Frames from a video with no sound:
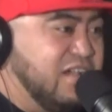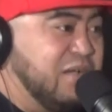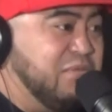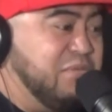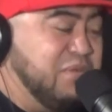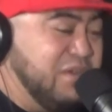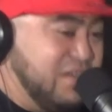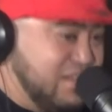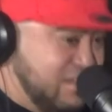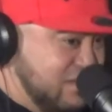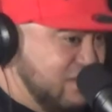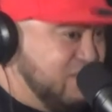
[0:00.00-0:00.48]

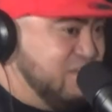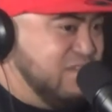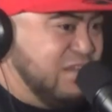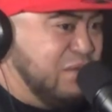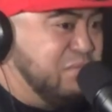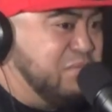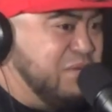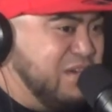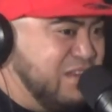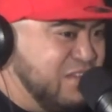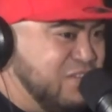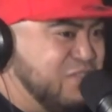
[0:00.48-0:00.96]
I'm going to
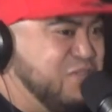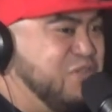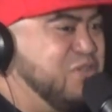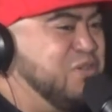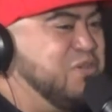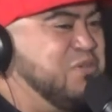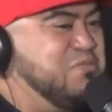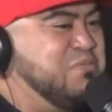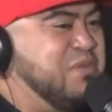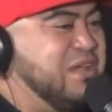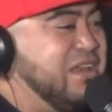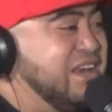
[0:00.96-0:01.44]
I'm gonna kill
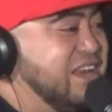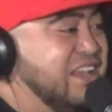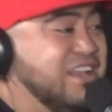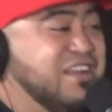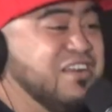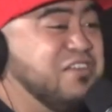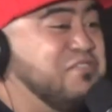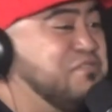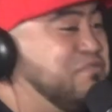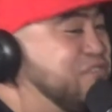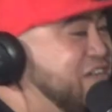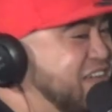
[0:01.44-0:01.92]
you, man.
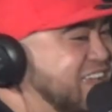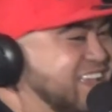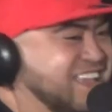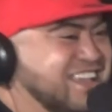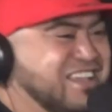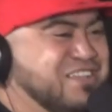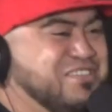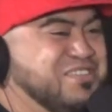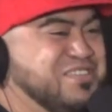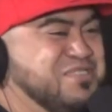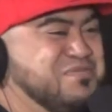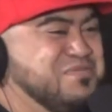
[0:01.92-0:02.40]
You're going to
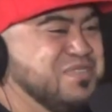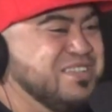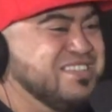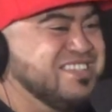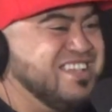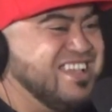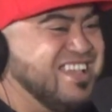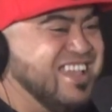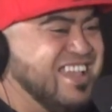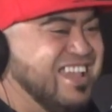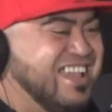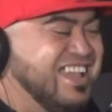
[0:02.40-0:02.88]
fucking kill the
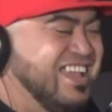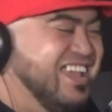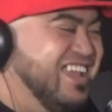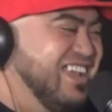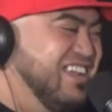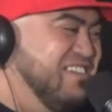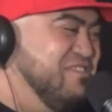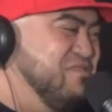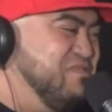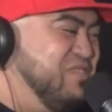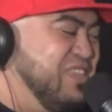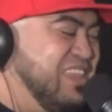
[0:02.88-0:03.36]
music.
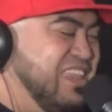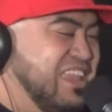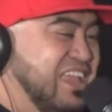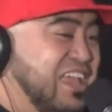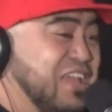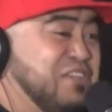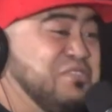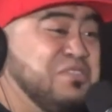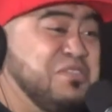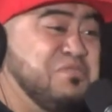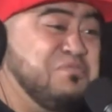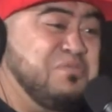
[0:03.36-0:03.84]

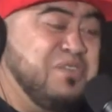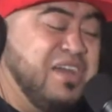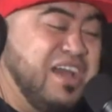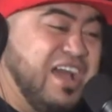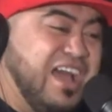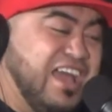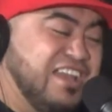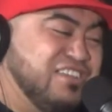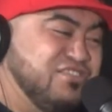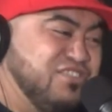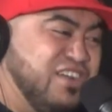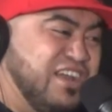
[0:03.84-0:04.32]
And then when
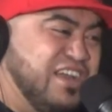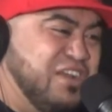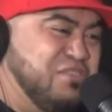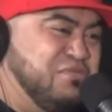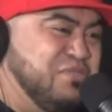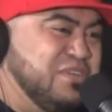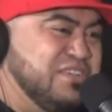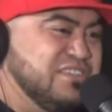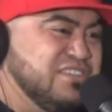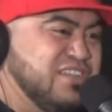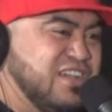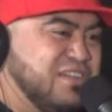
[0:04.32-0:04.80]
I tried
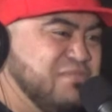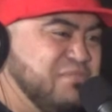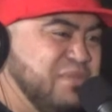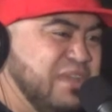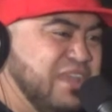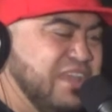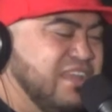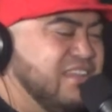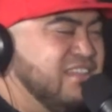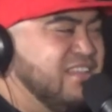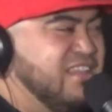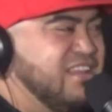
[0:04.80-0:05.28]
it one time,
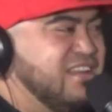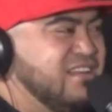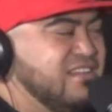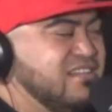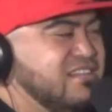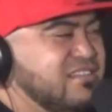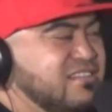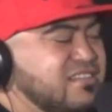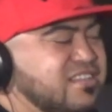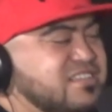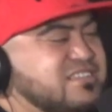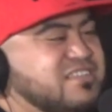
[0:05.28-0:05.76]
mate, and
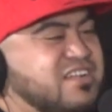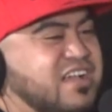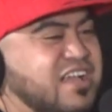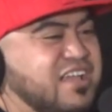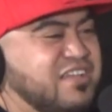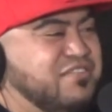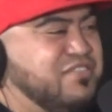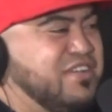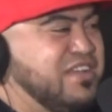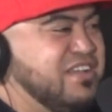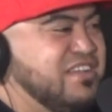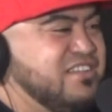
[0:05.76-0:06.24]
then this
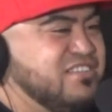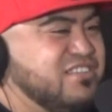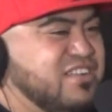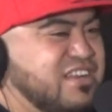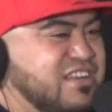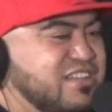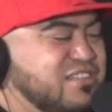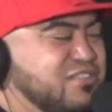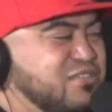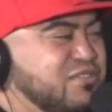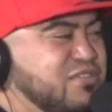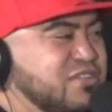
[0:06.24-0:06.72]
guy fucking
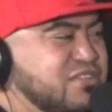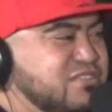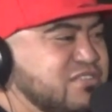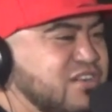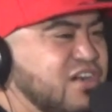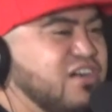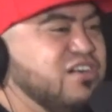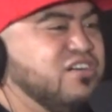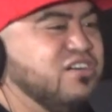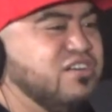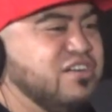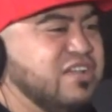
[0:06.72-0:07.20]
tried to do this,
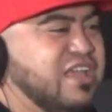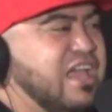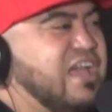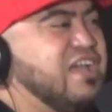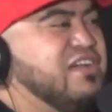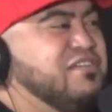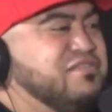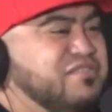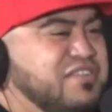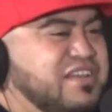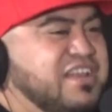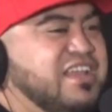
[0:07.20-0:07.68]
oh, I got
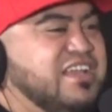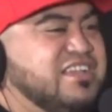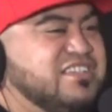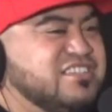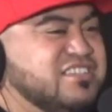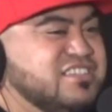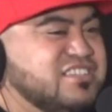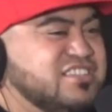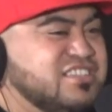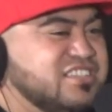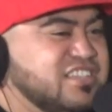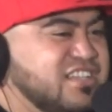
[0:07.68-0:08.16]
gang
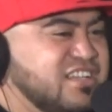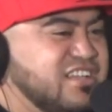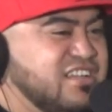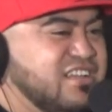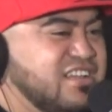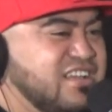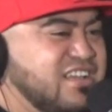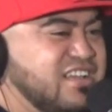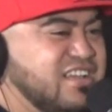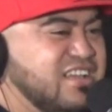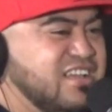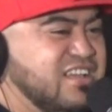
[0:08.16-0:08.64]
affiliation shit.
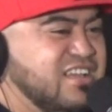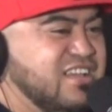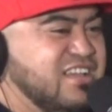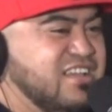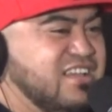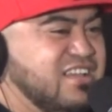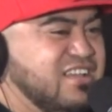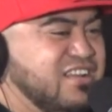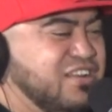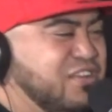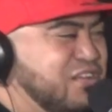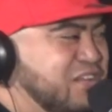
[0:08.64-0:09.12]

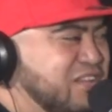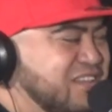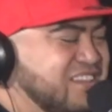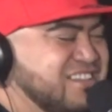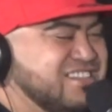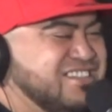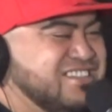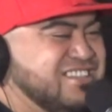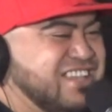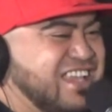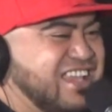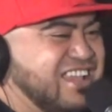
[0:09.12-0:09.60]
And then
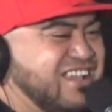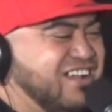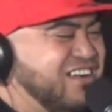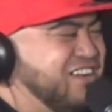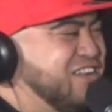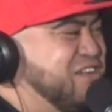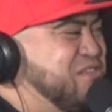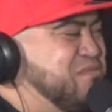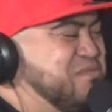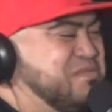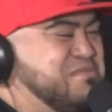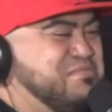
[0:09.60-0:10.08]
this is like,
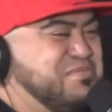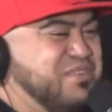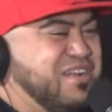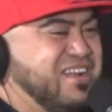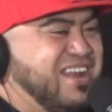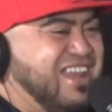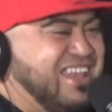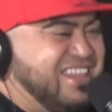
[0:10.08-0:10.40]
oh, come on, bro.